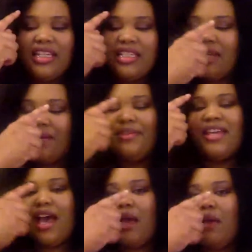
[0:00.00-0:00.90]
He's good with
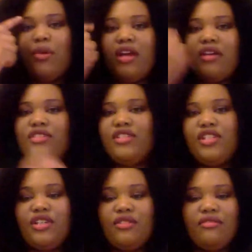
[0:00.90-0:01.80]
the eyebrows
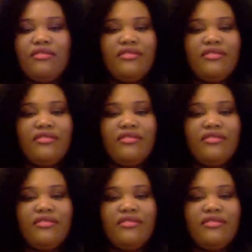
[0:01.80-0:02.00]
too.